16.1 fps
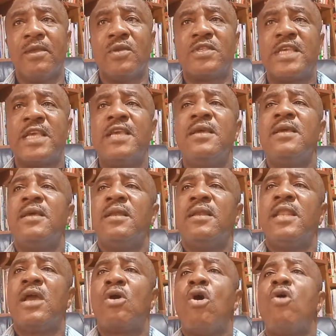You see,
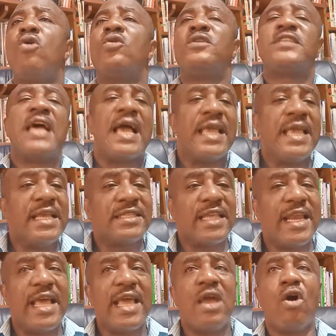the goals are
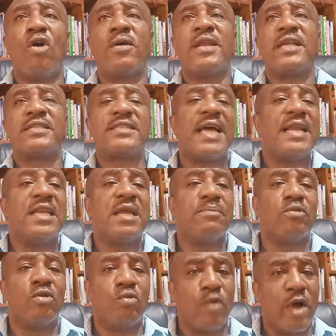easily
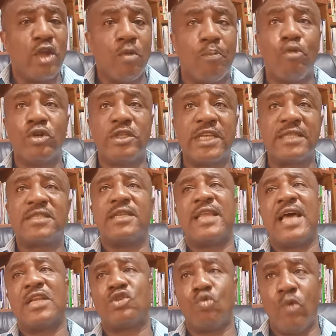understandable when you put
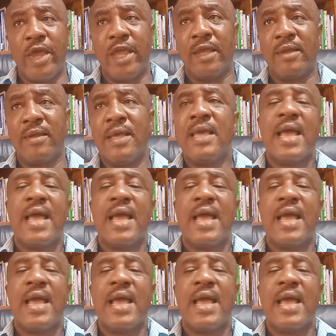it that way.